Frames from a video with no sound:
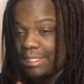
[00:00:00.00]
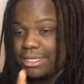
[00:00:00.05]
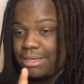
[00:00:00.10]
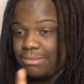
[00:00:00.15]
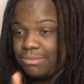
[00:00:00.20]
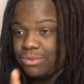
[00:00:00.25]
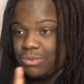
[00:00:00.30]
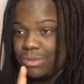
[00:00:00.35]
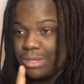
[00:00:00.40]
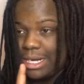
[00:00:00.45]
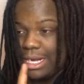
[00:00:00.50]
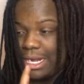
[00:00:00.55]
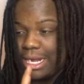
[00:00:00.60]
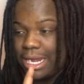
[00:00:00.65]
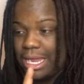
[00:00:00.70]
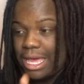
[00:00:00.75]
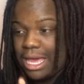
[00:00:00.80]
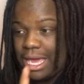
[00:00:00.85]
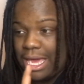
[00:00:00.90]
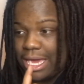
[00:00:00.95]
comes with a
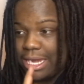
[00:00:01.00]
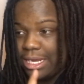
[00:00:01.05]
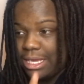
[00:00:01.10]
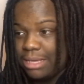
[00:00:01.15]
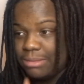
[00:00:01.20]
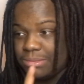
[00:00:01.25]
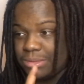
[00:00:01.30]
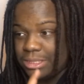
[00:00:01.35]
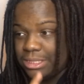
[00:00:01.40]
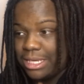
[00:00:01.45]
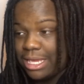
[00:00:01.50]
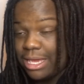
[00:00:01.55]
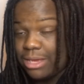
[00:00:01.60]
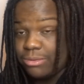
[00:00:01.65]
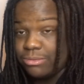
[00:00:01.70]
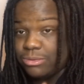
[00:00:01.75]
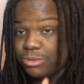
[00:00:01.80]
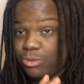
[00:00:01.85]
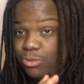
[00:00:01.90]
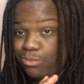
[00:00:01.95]
lot of ups and
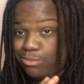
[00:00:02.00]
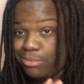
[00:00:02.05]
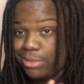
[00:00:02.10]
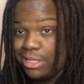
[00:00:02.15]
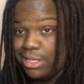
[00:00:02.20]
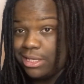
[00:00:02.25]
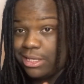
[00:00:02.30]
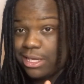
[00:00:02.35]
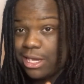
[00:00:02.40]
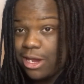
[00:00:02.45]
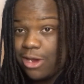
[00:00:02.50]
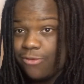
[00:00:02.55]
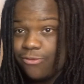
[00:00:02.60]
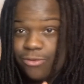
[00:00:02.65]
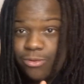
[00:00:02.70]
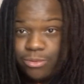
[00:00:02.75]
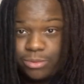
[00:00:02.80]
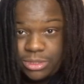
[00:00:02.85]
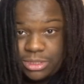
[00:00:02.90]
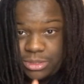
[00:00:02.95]
downs, so be
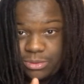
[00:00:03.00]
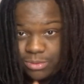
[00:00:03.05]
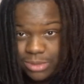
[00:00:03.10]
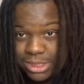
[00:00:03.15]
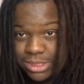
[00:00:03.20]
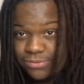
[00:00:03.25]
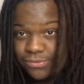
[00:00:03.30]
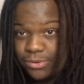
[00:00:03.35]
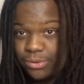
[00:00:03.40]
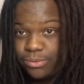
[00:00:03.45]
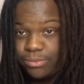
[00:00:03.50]
careful what you wish for.